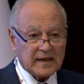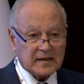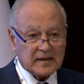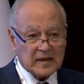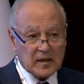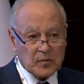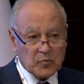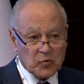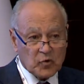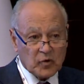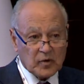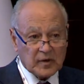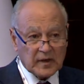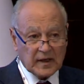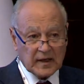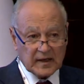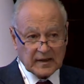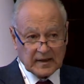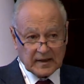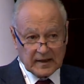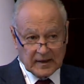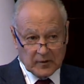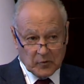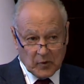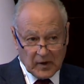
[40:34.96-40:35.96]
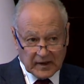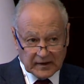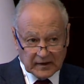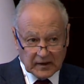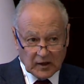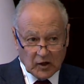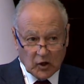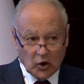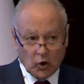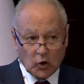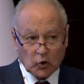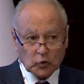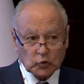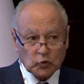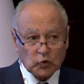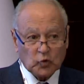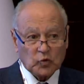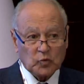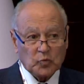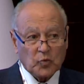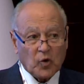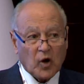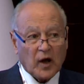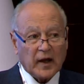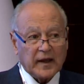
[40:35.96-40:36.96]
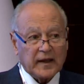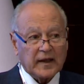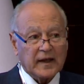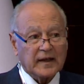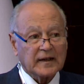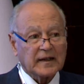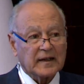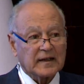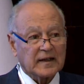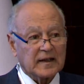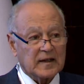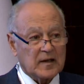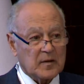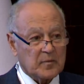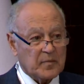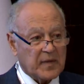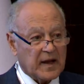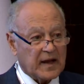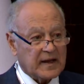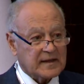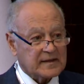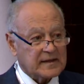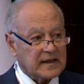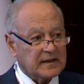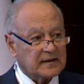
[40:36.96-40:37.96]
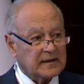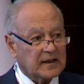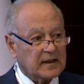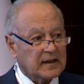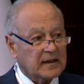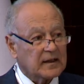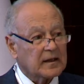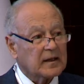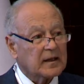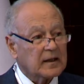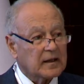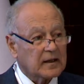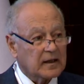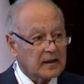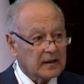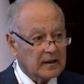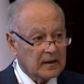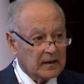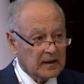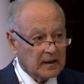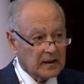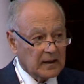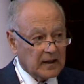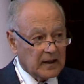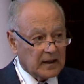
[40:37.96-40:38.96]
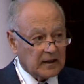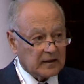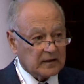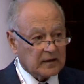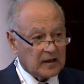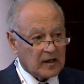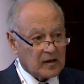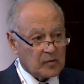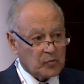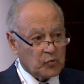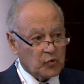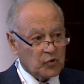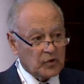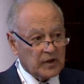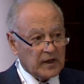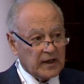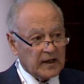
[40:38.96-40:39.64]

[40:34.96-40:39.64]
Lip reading: the carbon, to eliminate the carbon emission.